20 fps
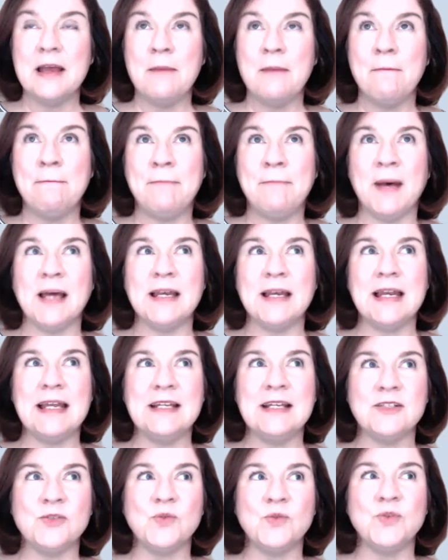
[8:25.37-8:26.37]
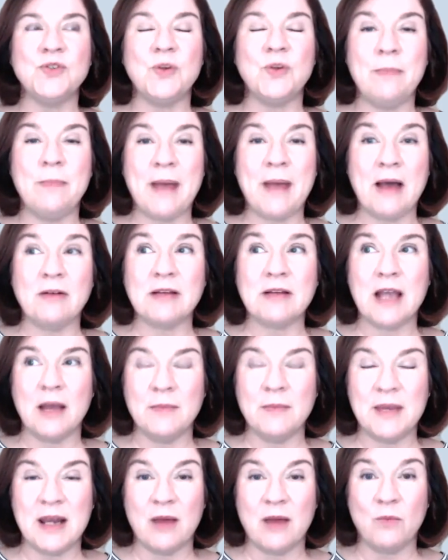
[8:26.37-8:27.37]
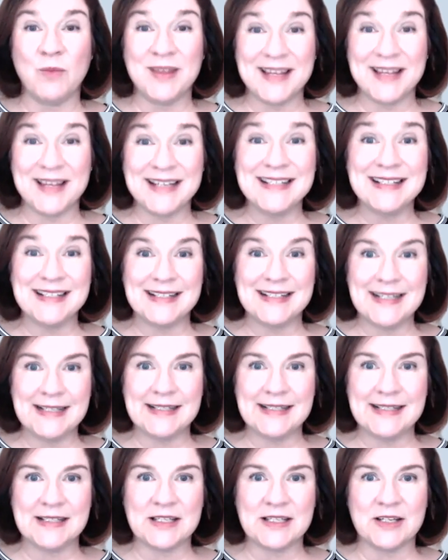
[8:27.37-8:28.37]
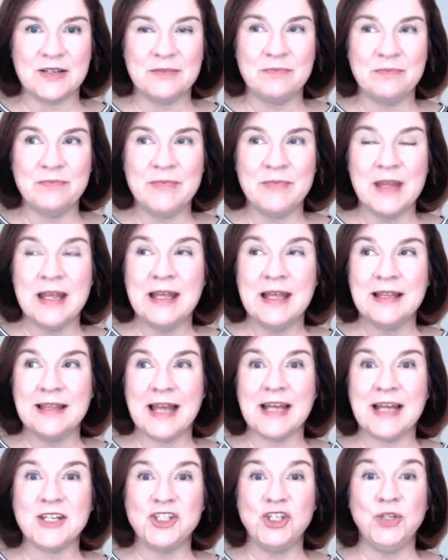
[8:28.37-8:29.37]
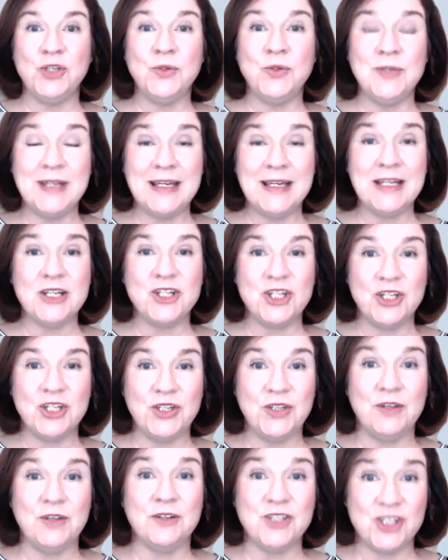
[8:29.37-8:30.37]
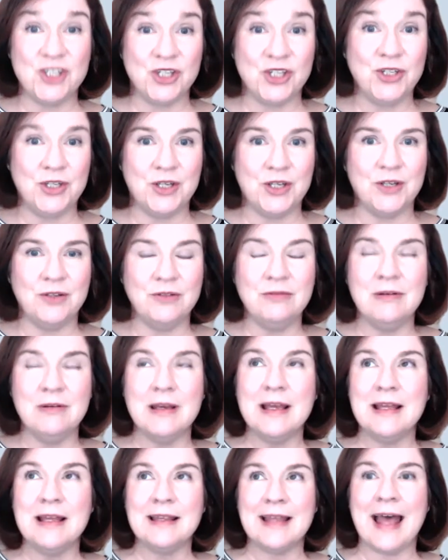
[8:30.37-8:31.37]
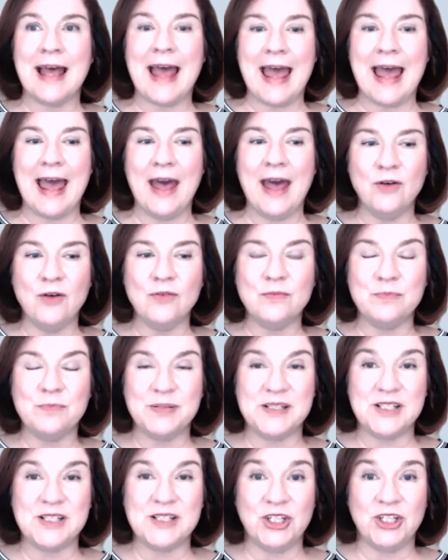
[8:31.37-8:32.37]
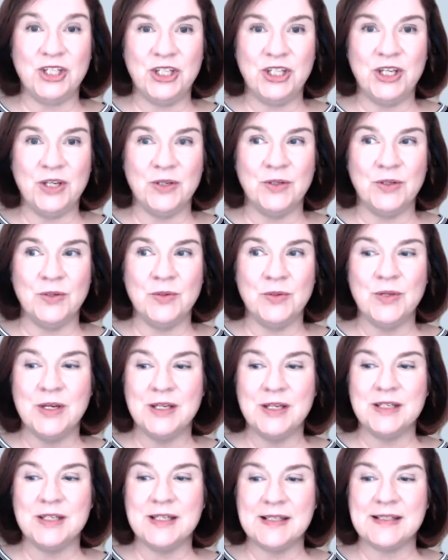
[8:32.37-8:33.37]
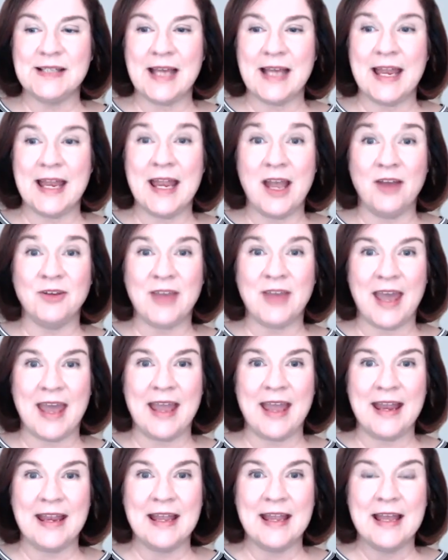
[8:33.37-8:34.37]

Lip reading: But it's also about coming up with a system that's unique to you that helps you to say, okay,